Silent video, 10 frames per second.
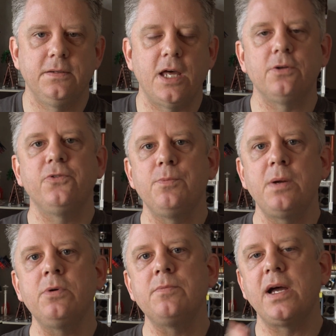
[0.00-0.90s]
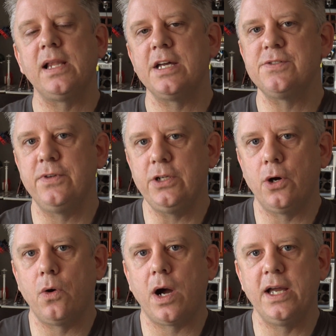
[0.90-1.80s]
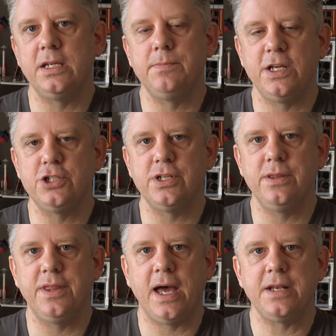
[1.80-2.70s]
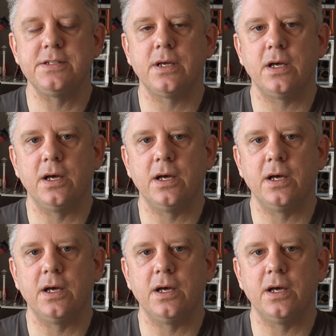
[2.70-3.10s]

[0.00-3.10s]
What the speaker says: Now, if you remember in my last video, I had mentioned that